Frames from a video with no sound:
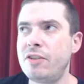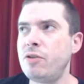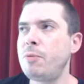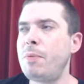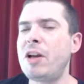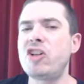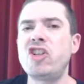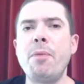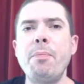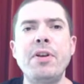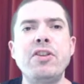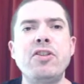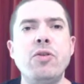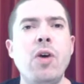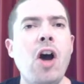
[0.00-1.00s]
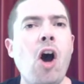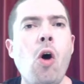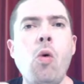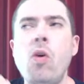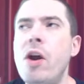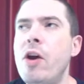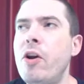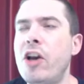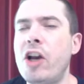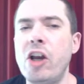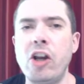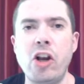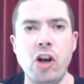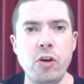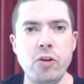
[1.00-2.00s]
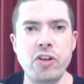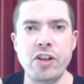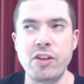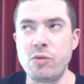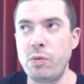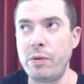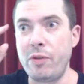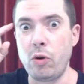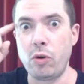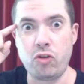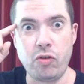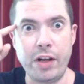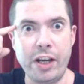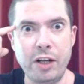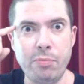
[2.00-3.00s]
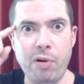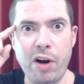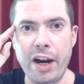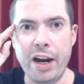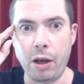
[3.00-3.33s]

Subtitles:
Talk about jumping to a whole load of conclusions with your triggered brain.